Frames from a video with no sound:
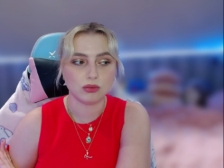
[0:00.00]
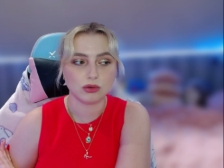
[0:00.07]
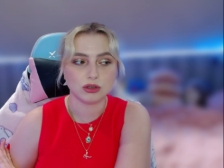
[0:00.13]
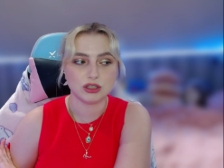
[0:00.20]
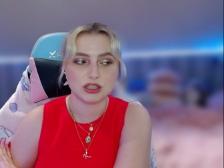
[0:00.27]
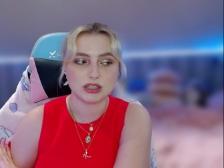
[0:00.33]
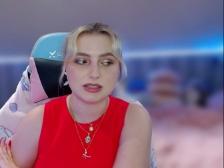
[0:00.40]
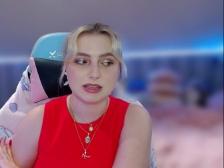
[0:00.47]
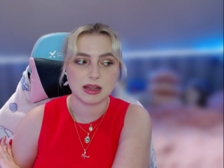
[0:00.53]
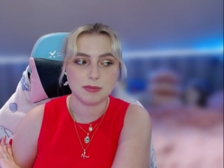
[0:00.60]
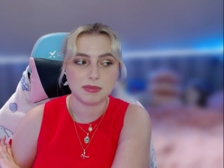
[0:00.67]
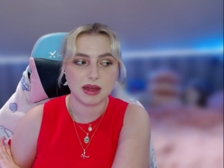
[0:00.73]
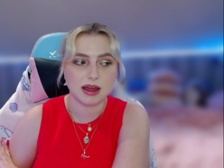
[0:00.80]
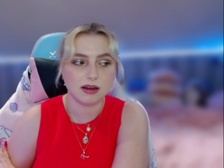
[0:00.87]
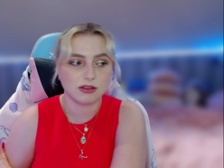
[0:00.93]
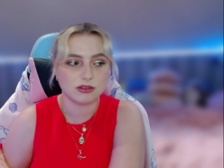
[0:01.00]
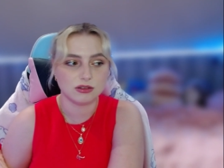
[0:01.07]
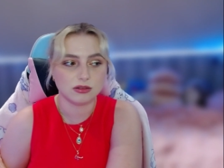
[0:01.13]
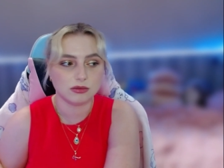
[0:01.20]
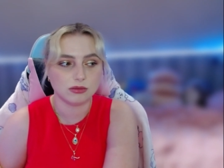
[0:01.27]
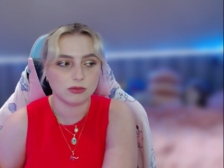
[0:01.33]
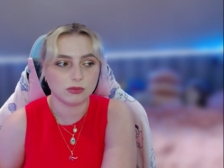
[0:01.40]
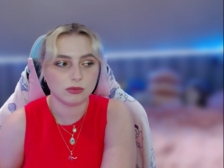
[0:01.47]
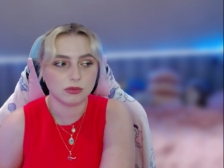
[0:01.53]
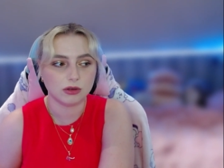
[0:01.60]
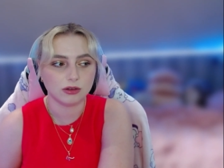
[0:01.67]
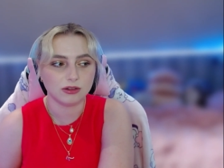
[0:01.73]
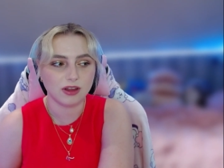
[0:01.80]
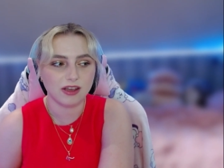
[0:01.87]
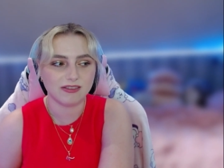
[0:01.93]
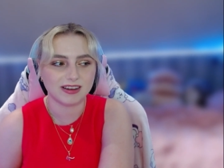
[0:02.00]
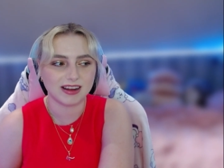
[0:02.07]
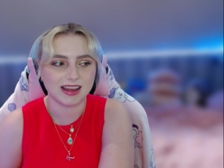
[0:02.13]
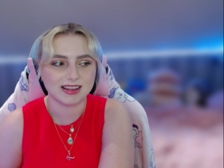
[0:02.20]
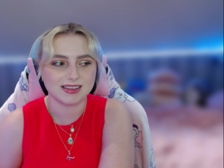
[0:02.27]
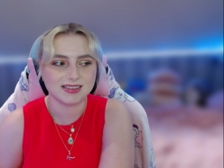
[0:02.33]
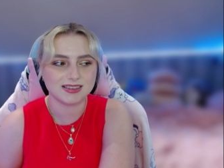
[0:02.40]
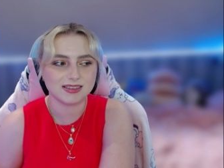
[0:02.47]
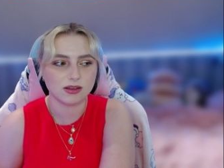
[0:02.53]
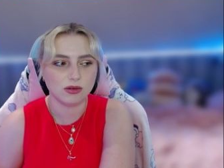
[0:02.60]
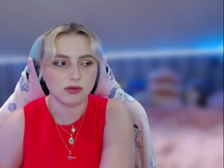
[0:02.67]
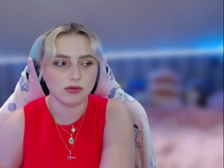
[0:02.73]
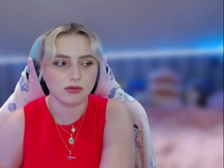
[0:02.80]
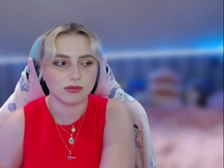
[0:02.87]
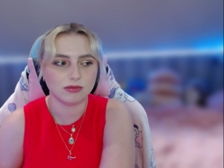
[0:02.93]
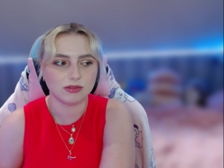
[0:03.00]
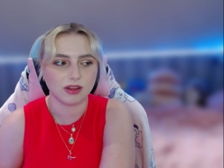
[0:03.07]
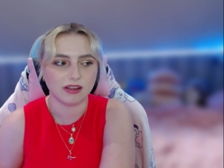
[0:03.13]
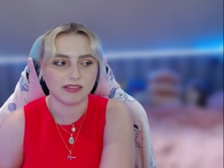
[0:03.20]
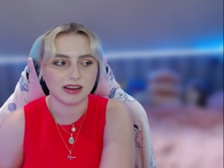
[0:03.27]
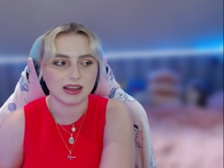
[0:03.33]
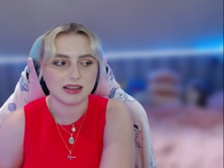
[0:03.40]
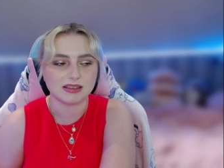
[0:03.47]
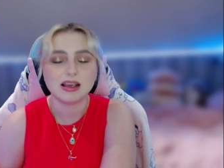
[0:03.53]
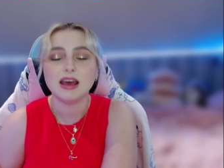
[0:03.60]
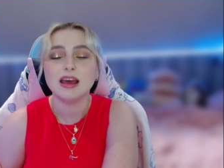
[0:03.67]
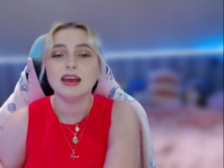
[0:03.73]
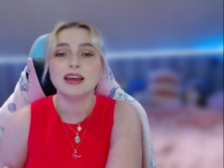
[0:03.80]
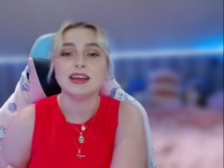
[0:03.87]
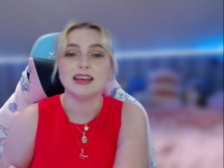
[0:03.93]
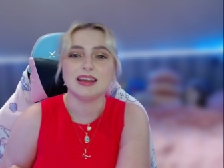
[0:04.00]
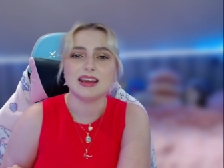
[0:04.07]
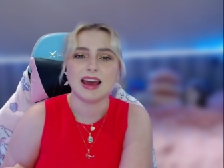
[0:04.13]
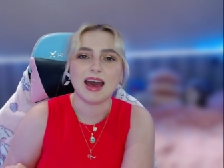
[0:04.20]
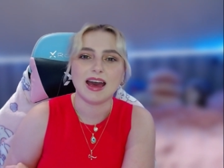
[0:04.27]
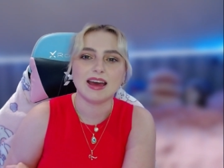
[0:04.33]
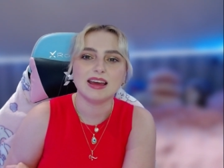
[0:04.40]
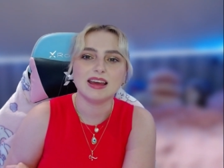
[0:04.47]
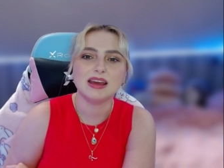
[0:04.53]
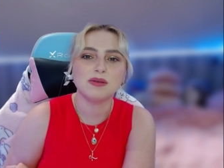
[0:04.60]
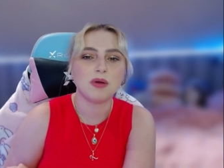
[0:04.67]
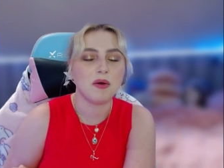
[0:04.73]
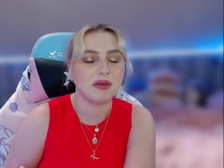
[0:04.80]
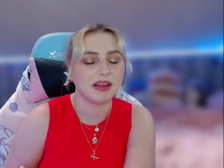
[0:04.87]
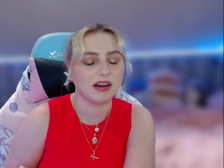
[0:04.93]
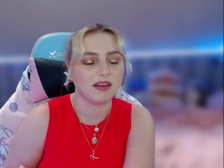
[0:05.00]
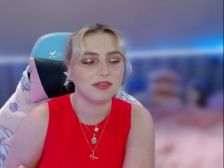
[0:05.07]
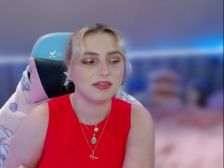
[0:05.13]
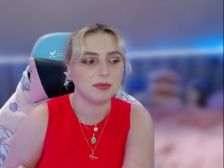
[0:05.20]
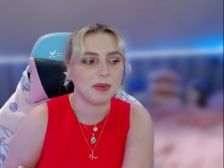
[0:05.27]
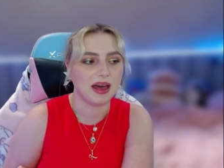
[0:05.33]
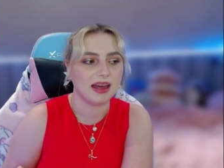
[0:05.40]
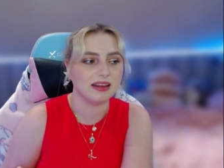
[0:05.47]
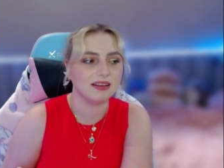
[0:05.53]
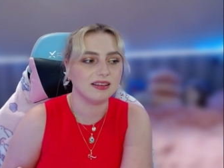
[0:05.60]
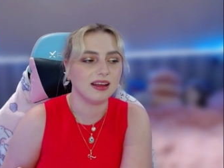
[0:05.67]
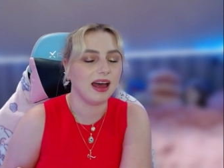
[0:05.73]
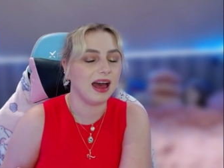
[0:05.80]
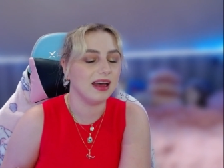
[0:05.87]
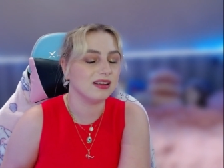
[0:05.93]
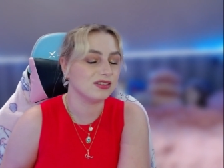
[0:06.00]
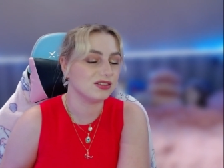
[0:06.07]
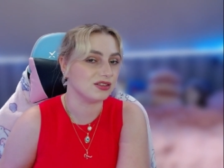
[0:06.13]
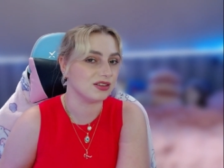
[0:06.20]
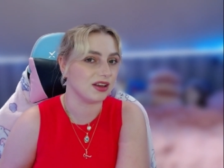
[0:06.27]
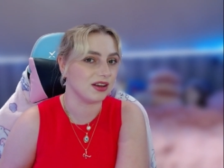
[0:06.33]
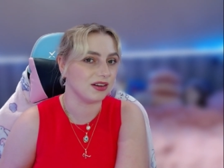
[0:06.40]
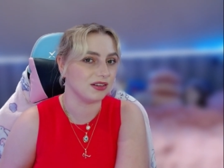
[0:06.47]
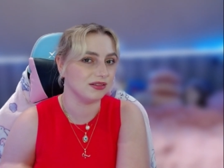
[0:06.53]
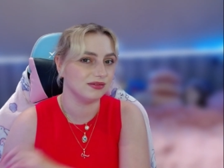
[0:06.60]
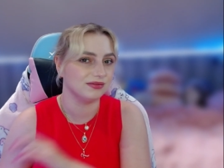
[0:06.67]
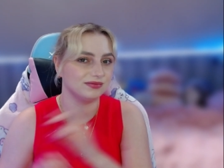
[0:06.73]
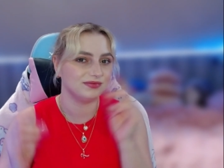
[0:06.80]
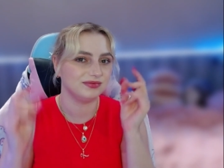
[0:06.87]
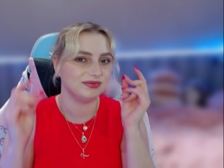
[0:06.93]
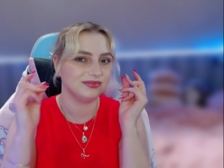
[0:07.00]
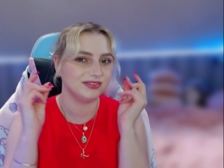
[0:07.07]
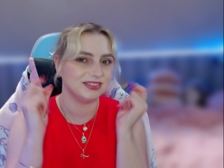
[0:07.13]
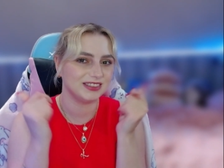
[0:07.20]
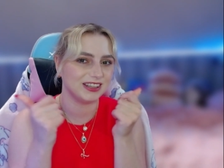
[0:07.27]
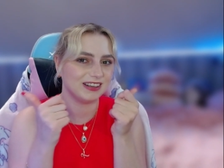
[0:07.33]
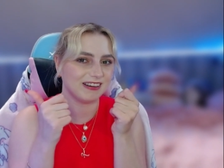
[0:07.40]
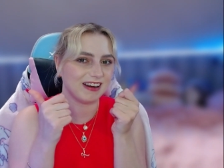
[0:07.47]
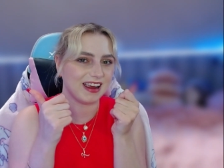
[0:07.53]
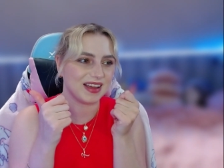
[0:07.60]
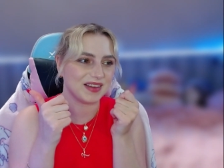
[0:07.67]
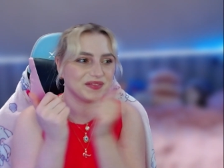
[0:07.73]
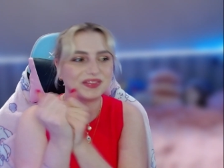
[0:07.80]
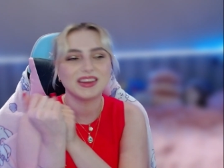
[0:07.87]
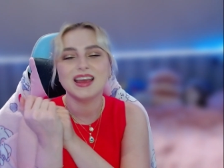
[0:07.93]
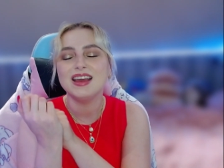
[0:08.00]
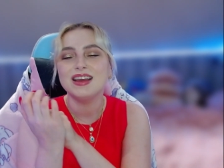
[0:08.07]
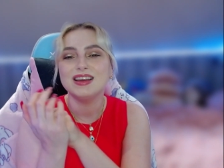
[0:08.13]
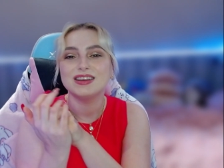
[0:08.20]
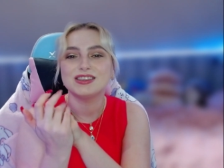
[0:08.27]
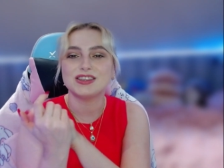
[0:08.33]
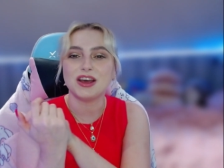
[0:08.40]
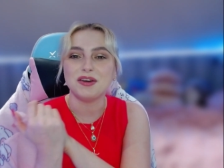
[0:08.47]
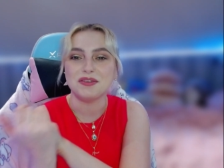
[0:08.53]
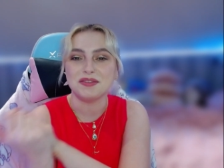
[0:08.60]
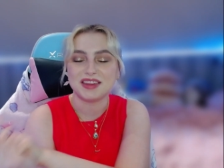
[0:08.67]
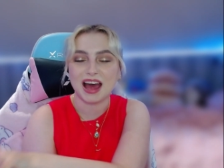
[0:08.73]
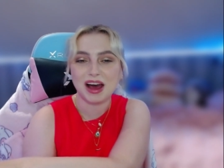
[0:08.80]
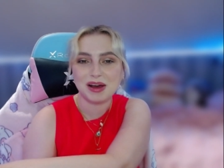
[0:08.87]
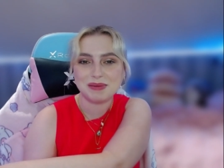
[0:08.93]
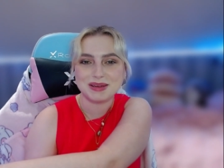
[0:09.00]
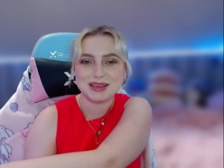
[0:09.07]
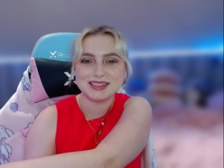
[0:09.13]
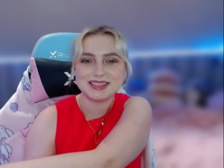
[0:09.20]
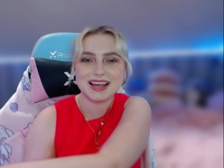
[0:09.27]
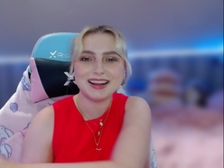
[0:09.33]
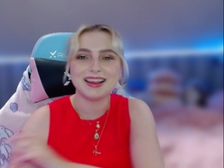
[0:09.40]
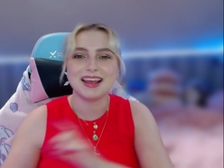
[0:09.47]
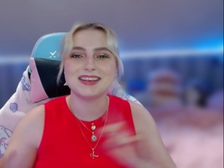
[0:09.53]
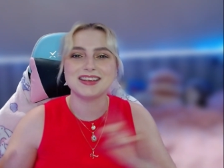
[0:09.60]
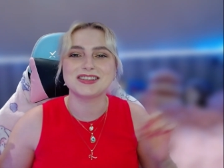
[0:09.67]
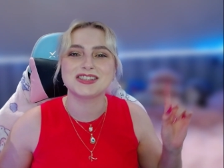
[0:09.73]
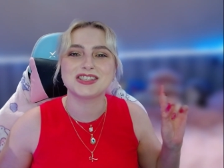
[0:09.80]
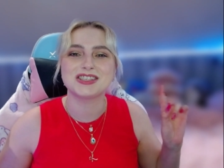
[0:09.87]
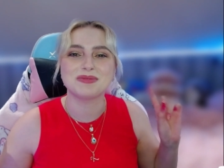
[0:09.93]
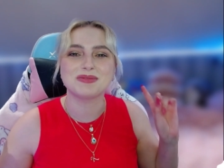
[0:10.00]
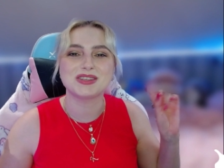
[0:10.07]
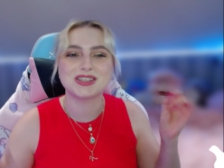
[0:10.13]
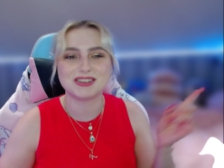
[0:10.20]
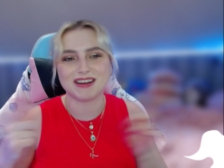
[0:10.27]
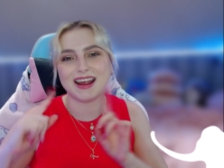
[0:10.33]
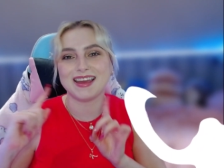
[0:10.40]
could you see him then? There he is. Oh, there he is. Yeah, he won't get off the bed. So, great. So, with that all being said, let's just jump straight